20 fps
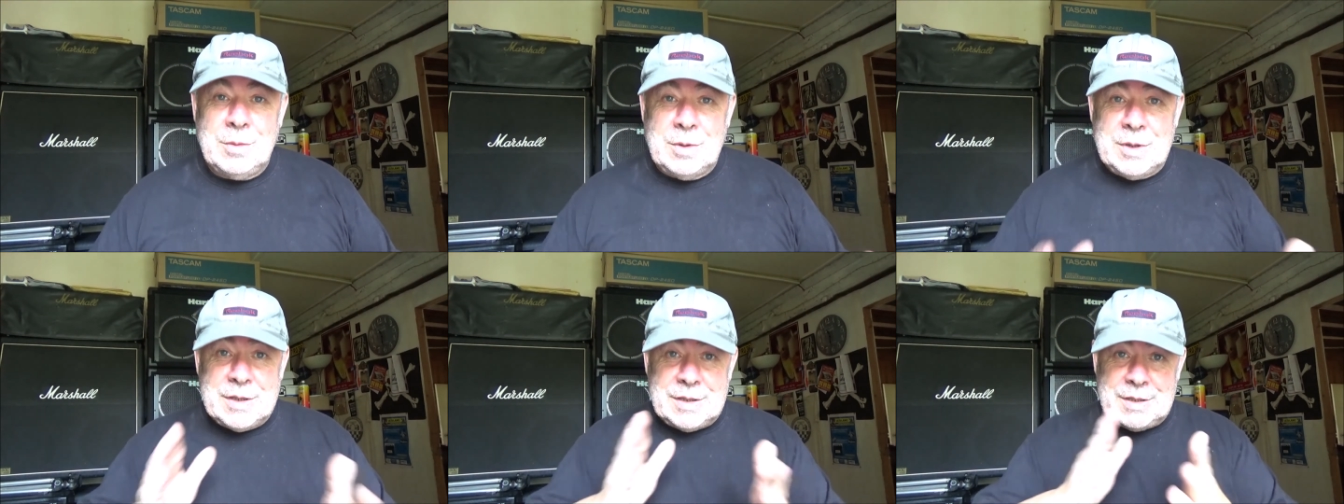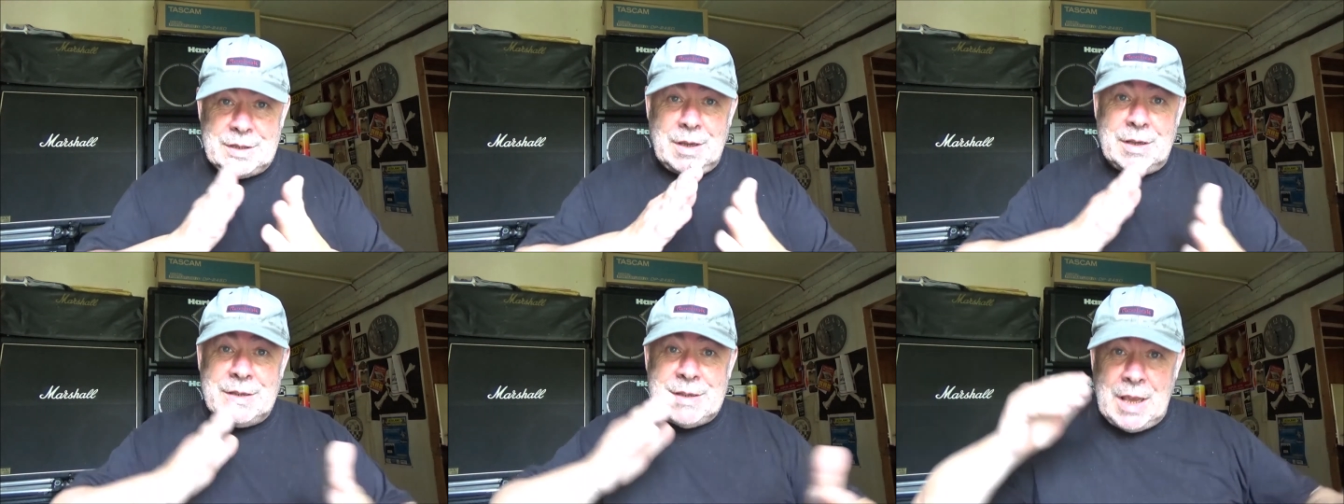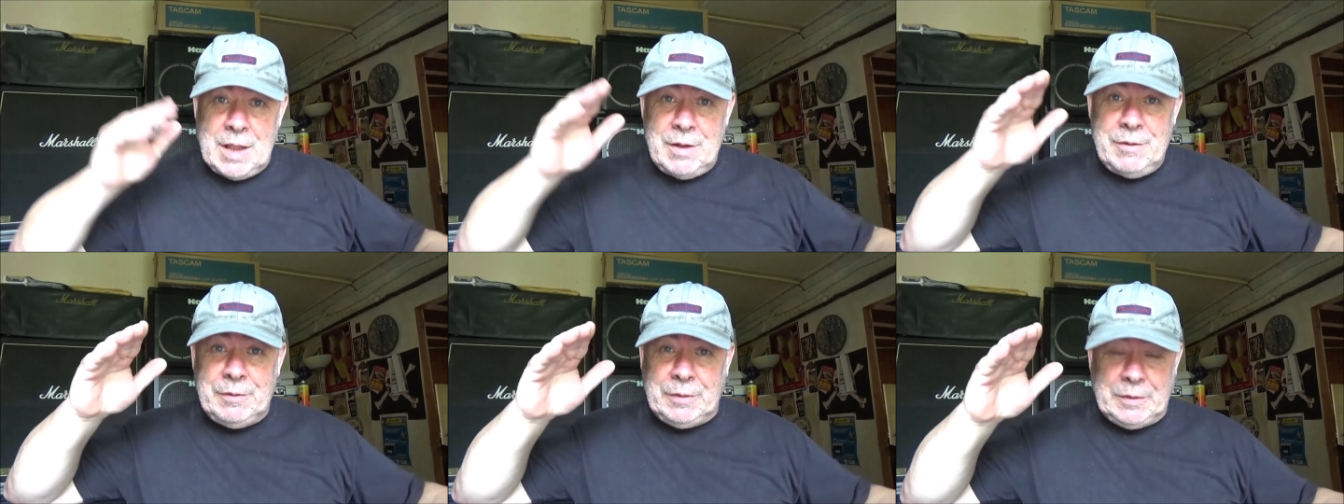was a
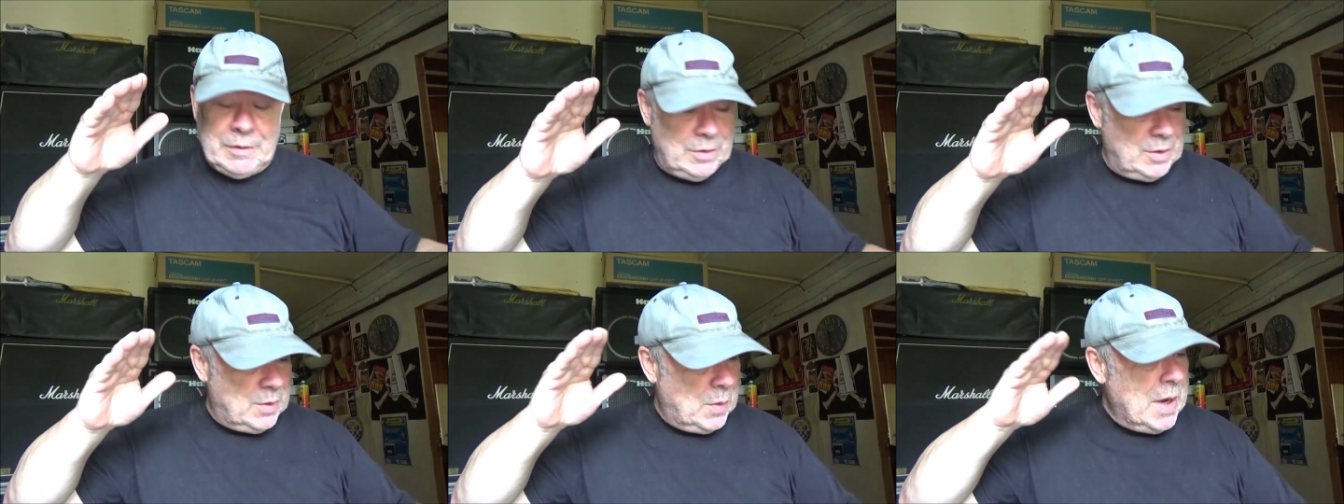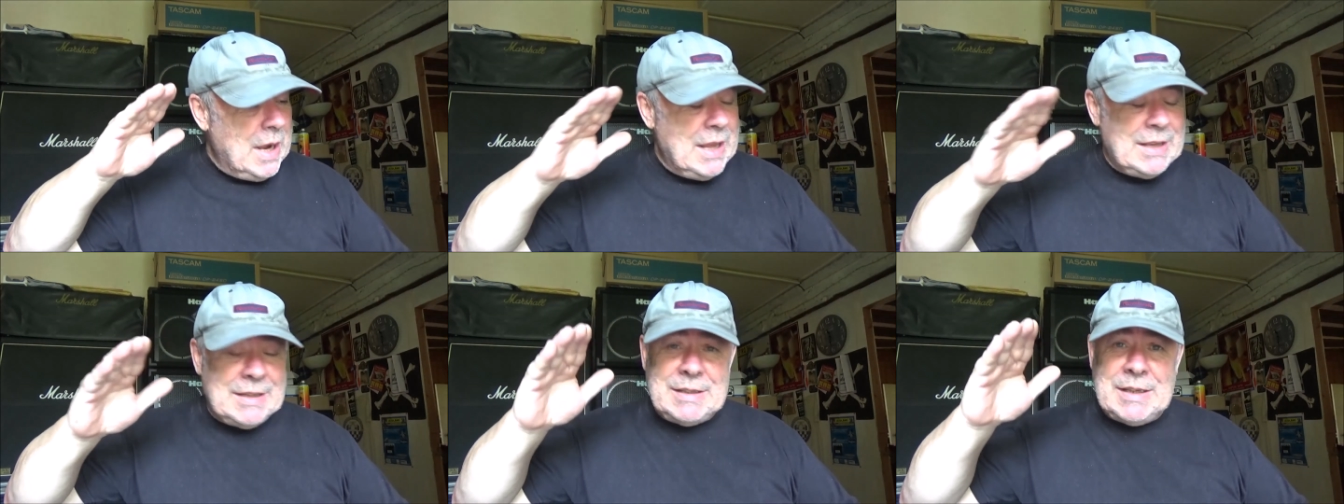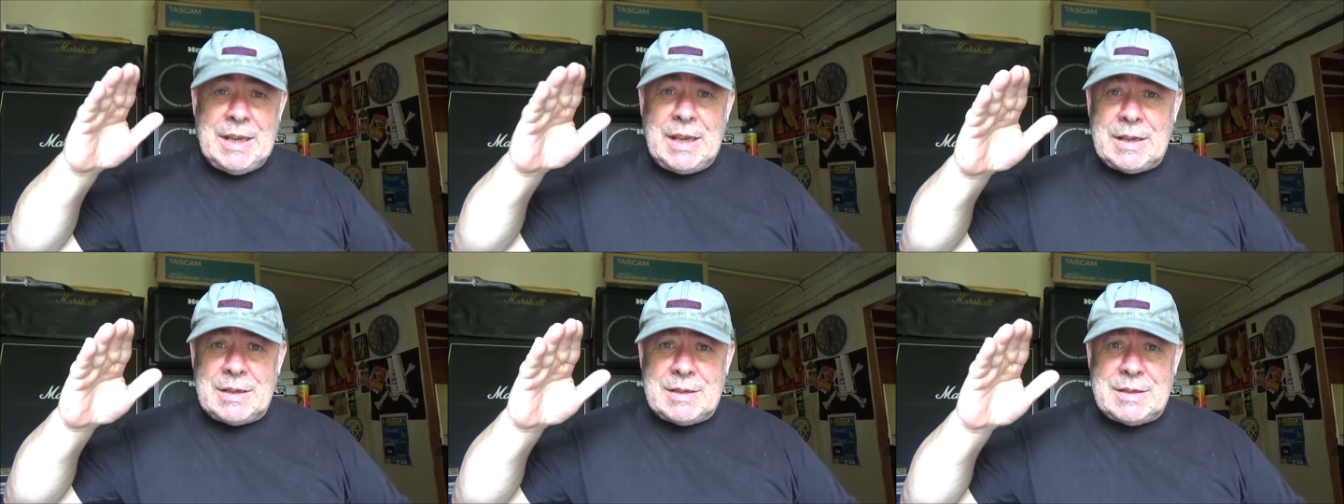set of
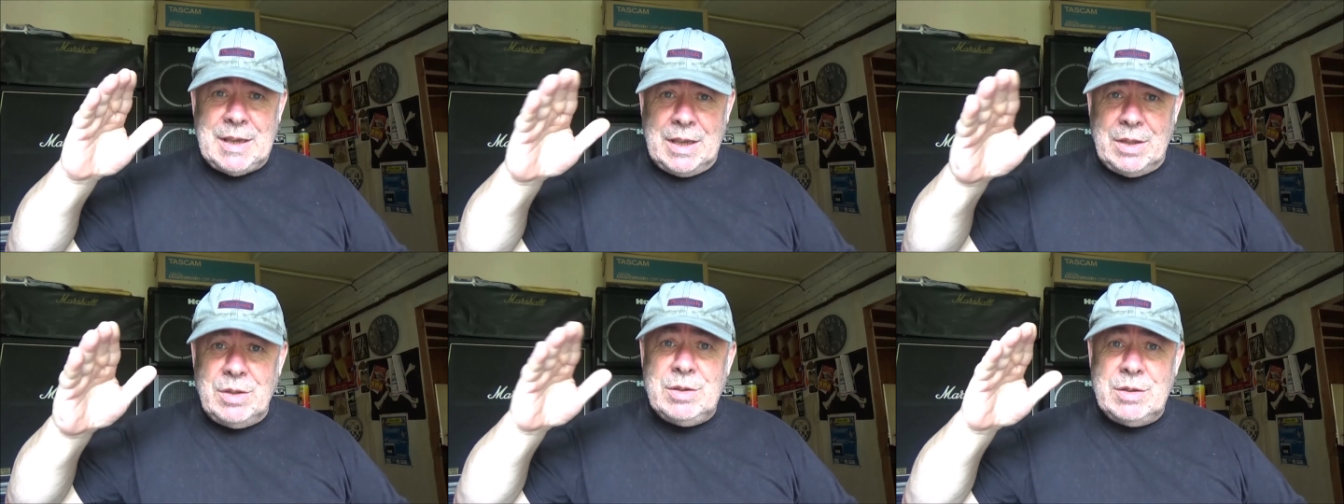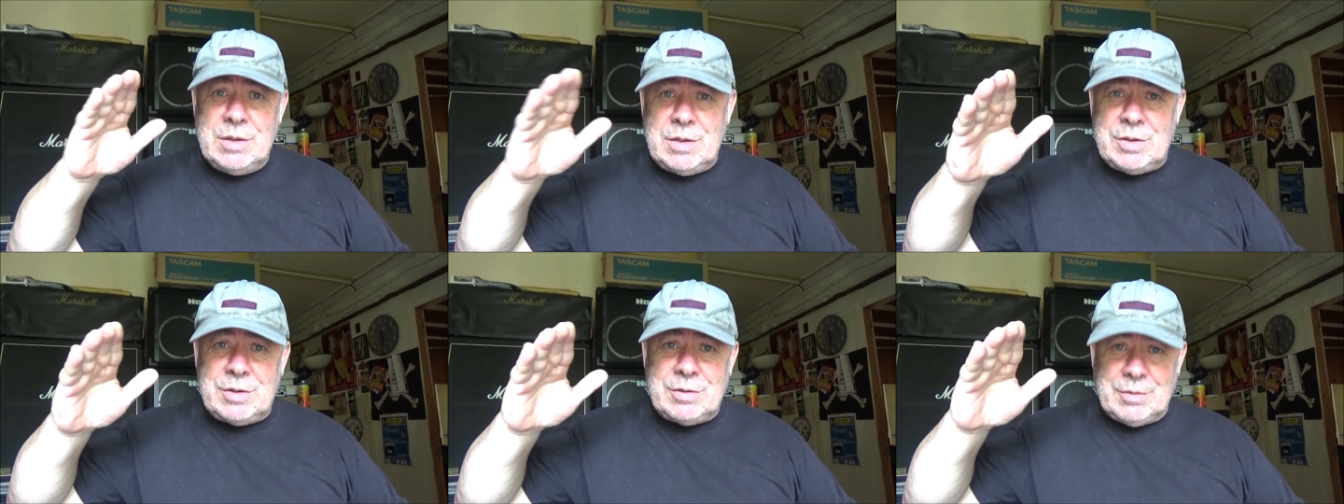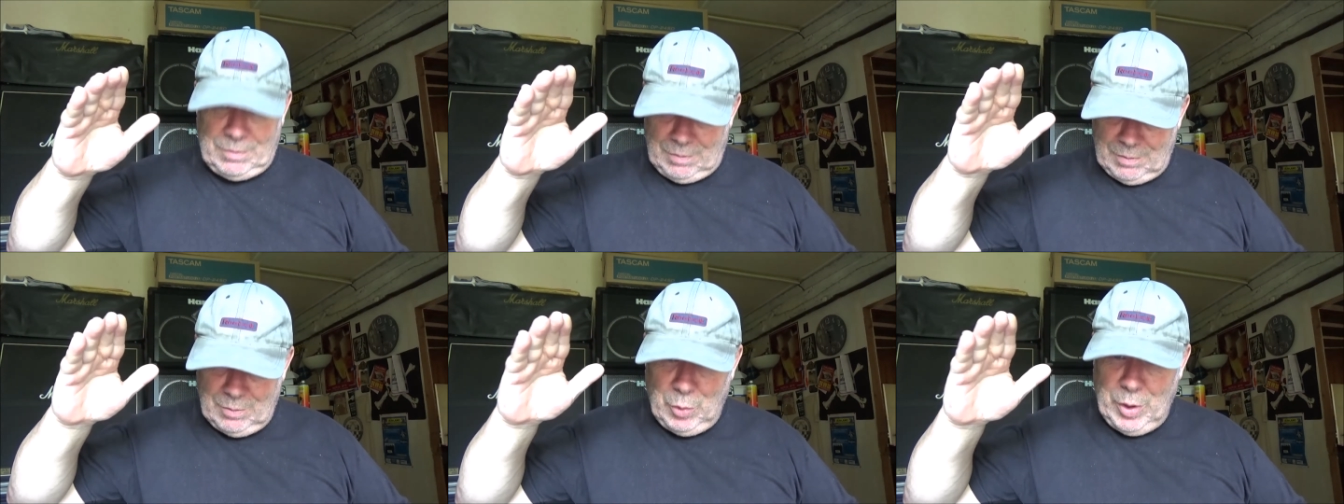
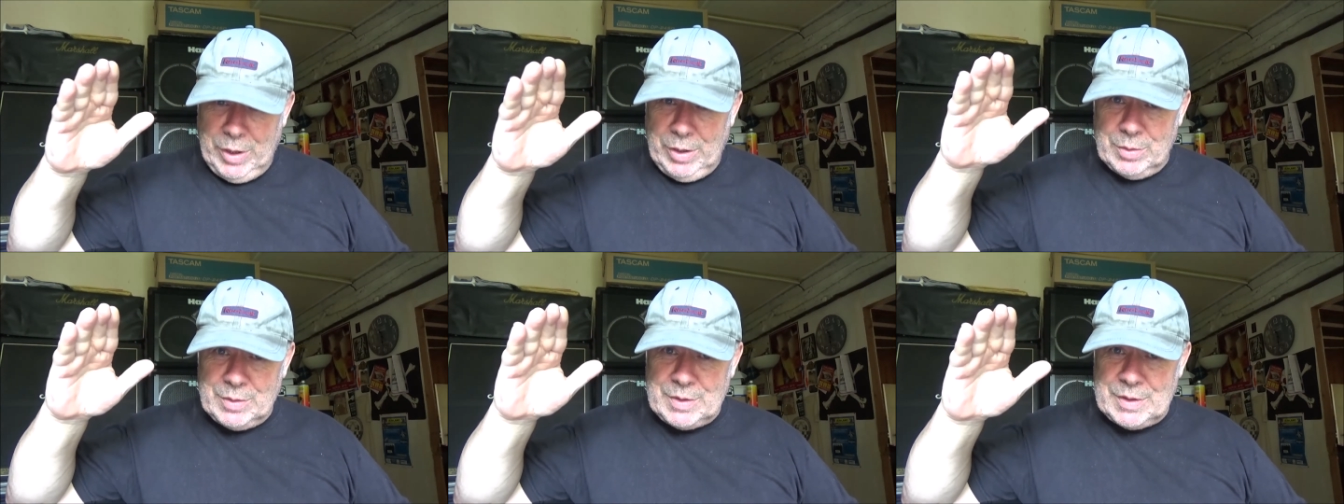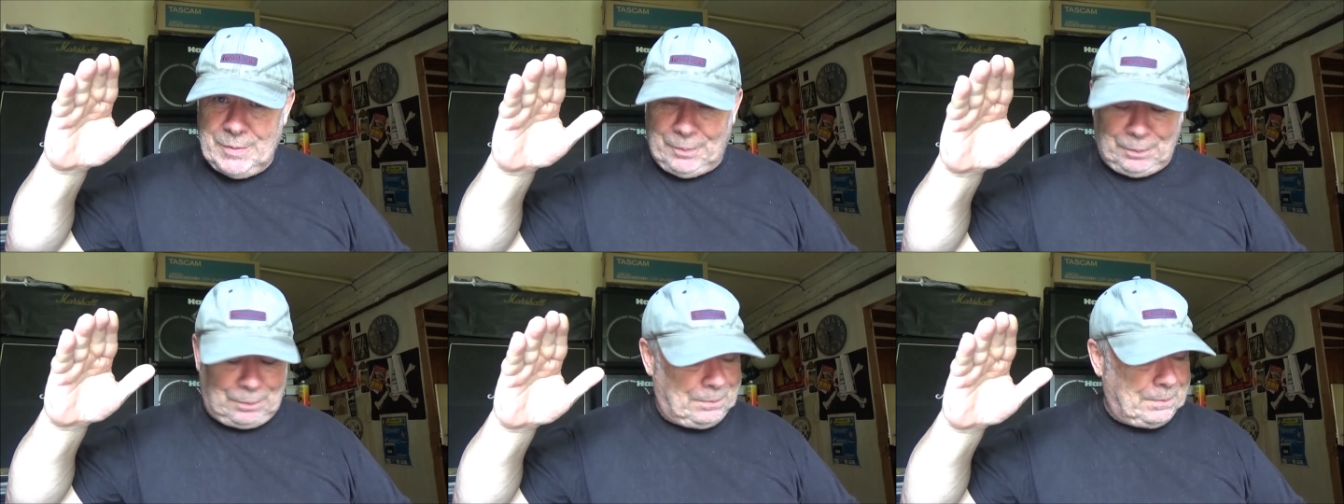26-inch wheels.